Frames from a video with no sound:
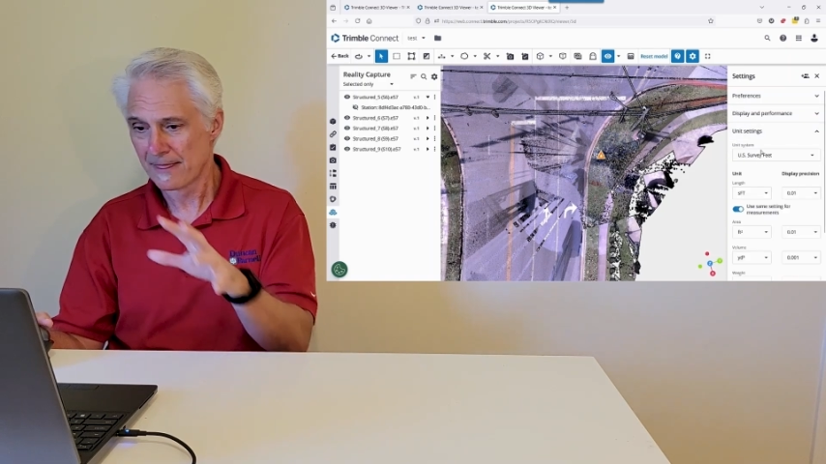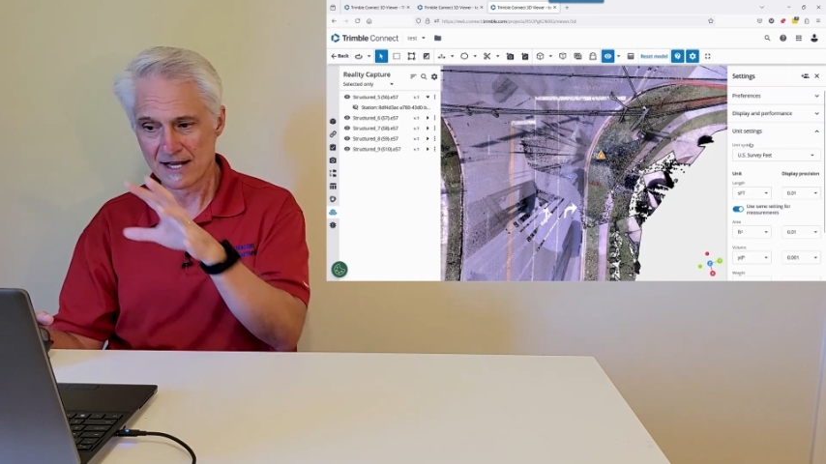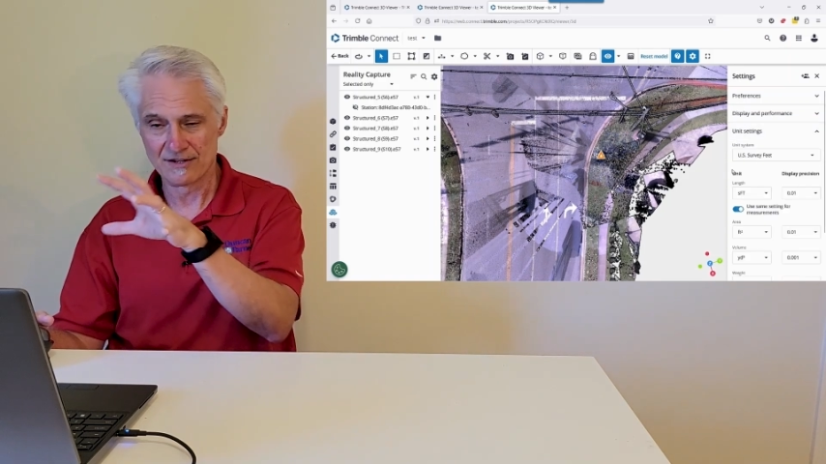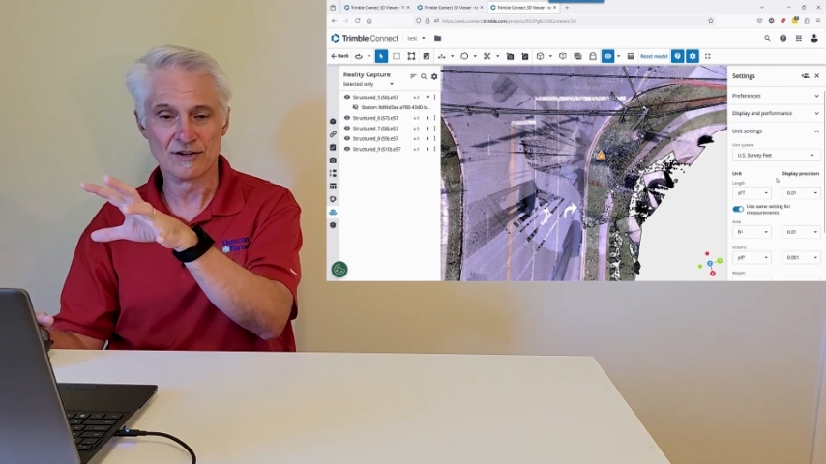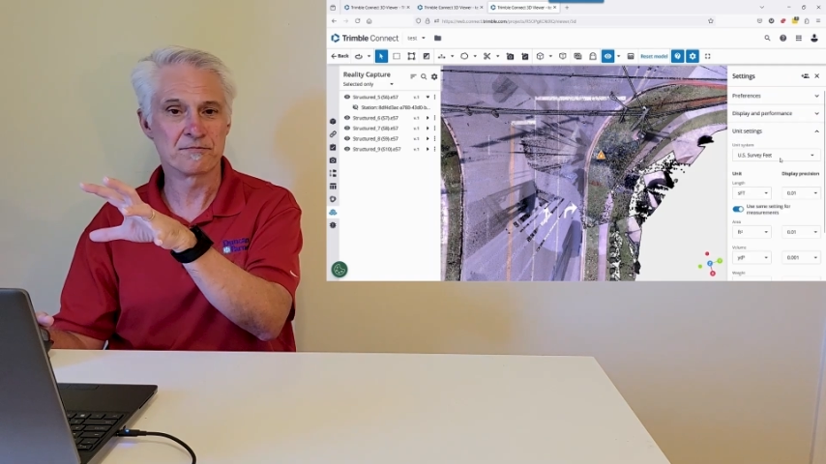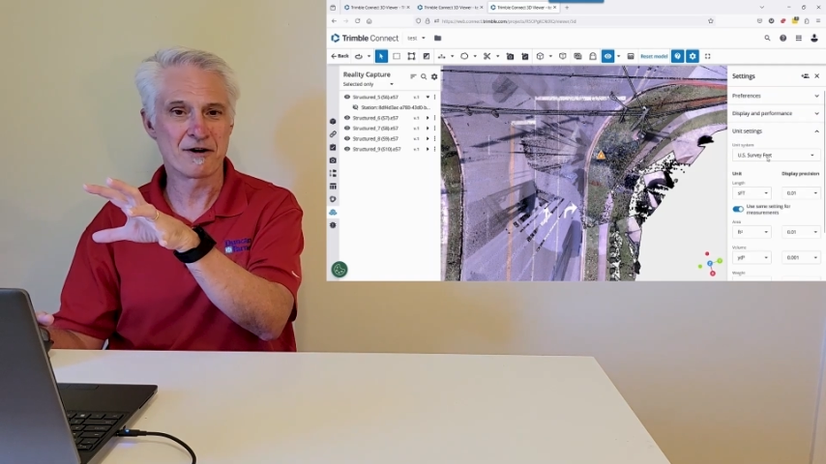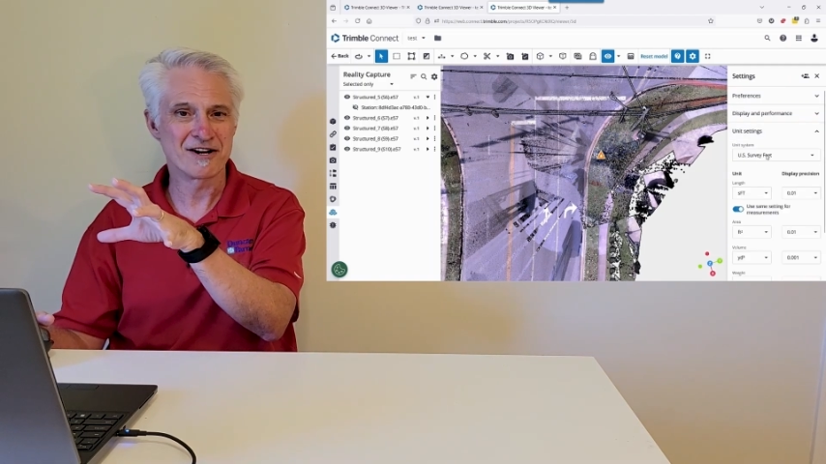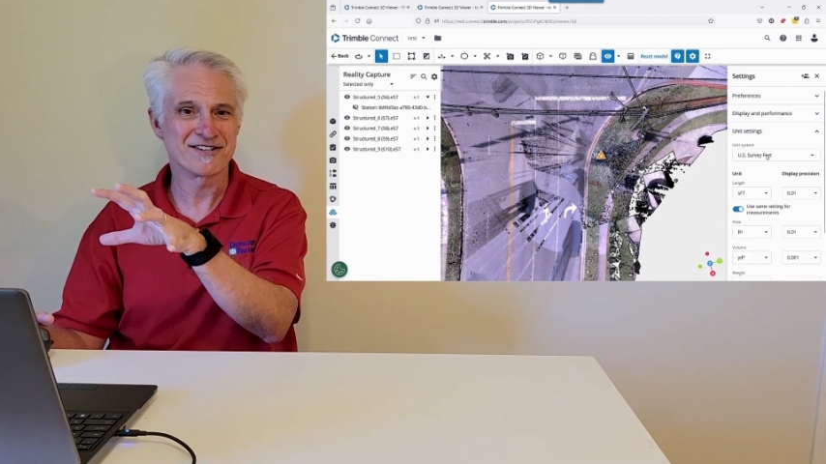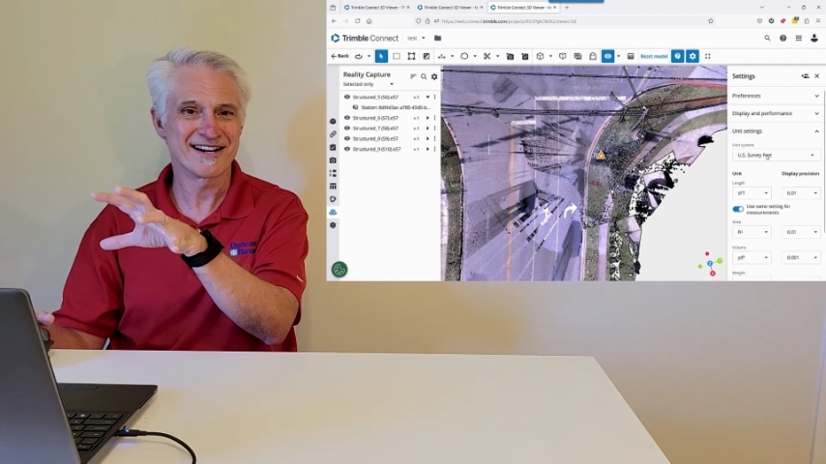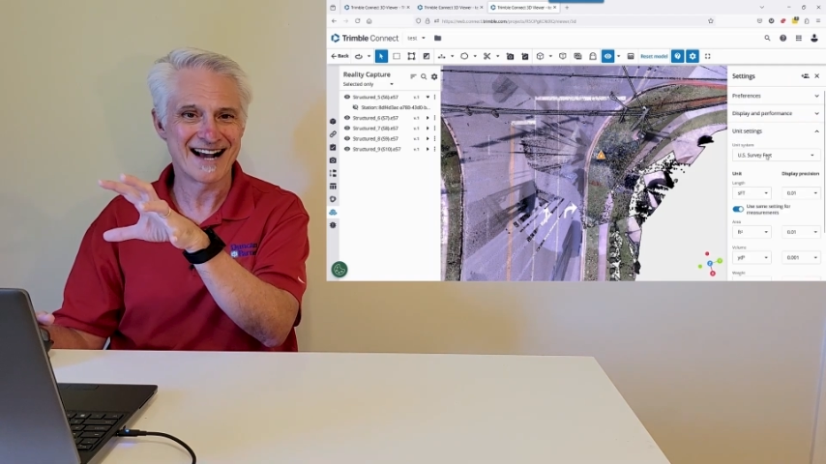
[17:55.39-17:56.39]
in this
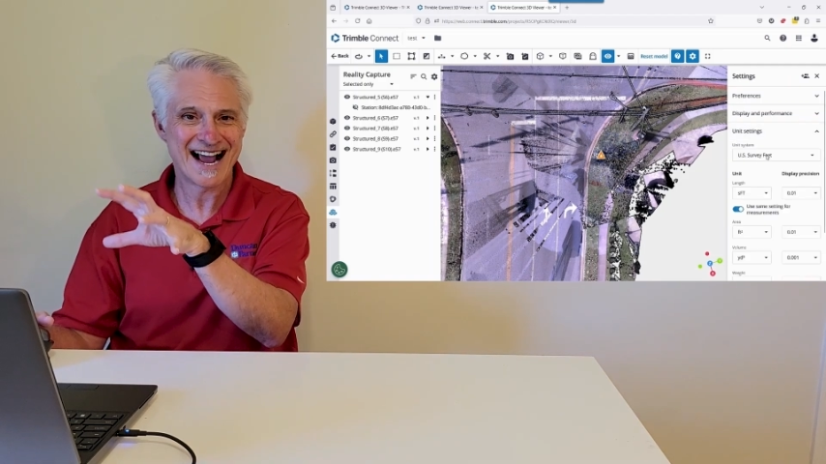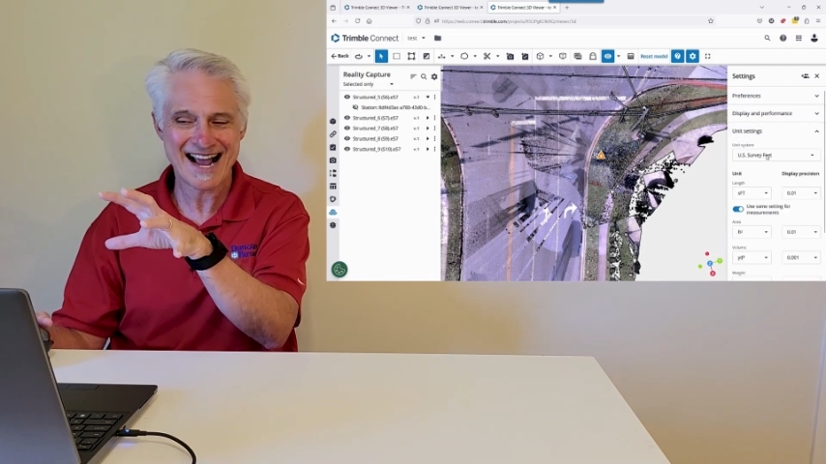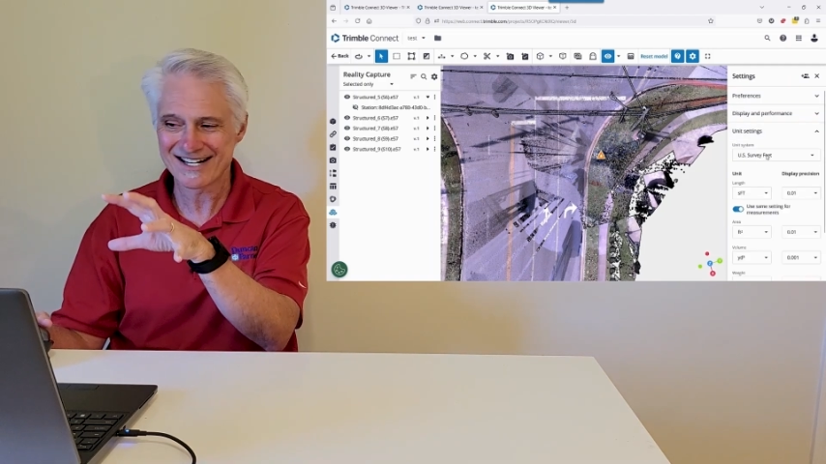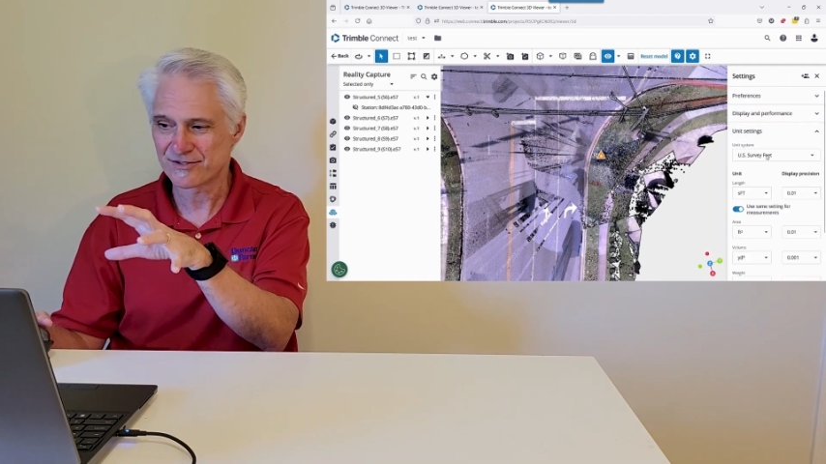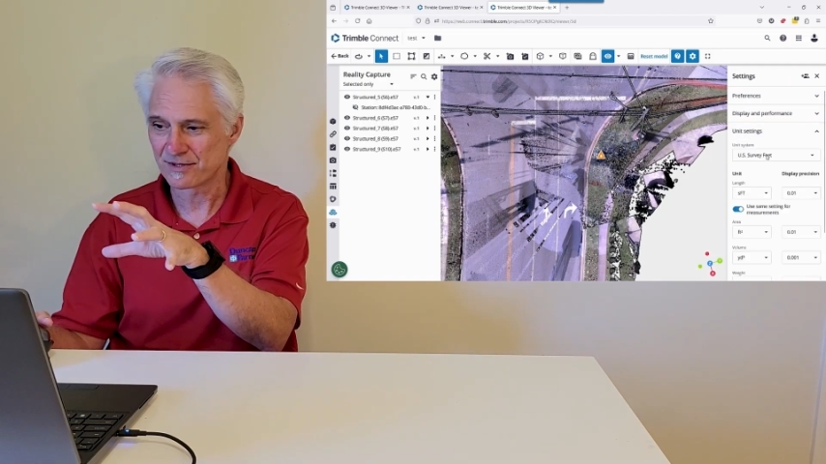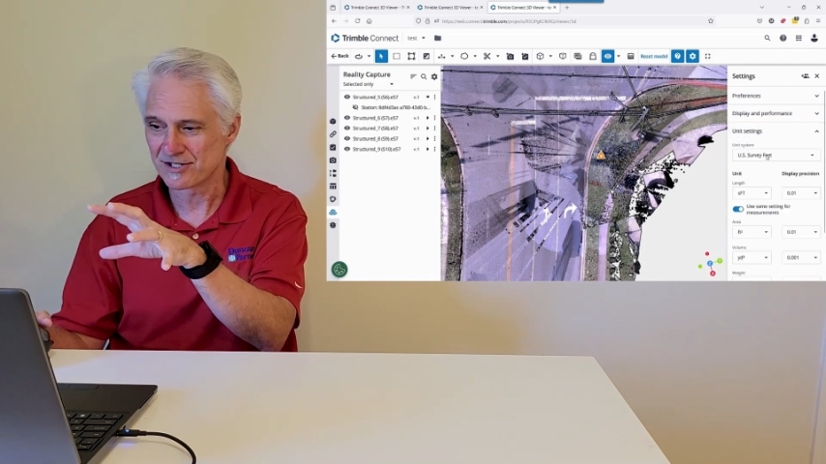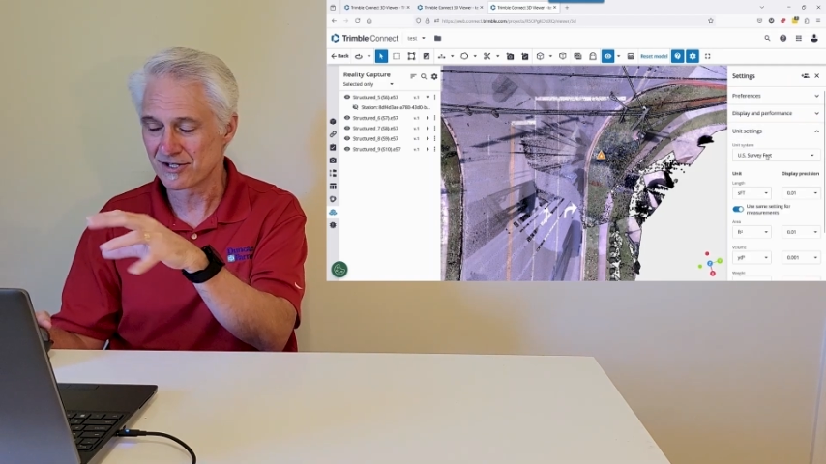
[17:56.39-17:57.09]
project, I had switched